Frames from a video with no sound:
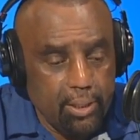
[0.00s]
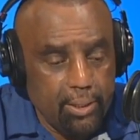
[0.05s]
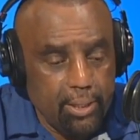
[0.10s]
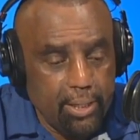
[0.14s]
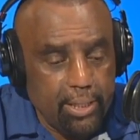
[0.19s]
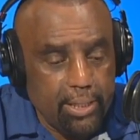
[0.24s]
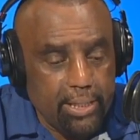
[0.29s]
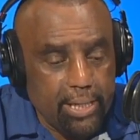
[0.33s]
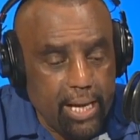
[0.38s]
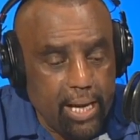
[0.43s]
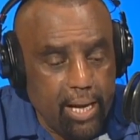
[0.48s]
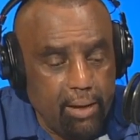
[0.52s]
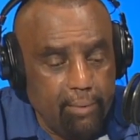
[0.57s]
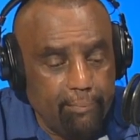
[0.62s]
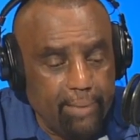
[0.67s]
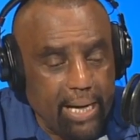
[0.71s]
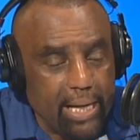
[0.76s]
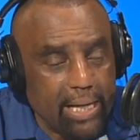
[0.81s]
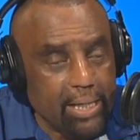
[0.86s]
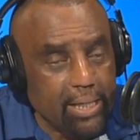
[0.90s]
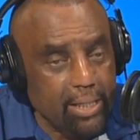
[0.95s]
that now
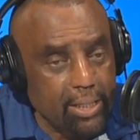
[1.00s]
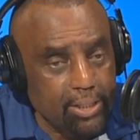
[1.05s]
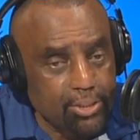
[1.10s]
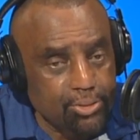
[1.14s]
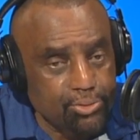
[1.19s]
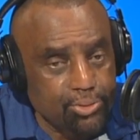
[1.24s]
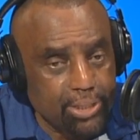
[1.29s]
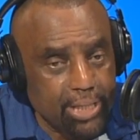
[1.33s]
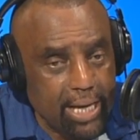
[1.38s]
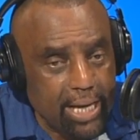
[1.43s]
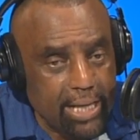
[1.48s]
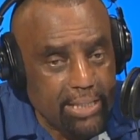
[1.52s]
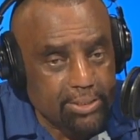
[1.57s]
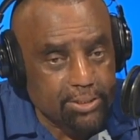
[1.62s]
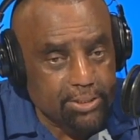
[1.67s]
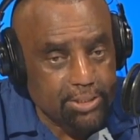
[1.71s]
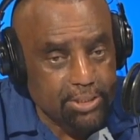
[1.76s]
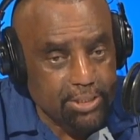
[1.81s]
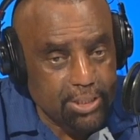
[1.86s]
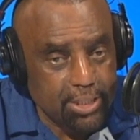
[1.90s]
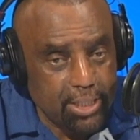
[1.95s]
my country has
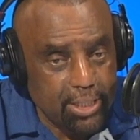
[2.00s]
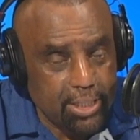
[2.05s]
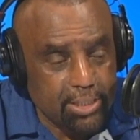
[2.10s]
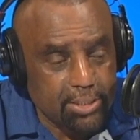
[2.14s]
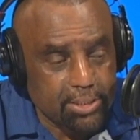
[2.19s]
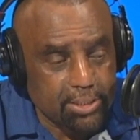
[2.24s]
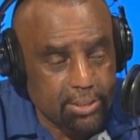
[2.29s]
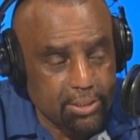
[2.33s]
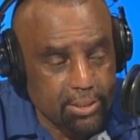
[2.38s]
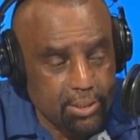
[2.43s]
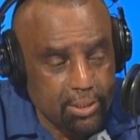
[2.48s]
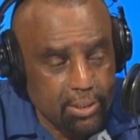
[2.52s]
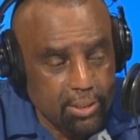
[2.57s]
a chance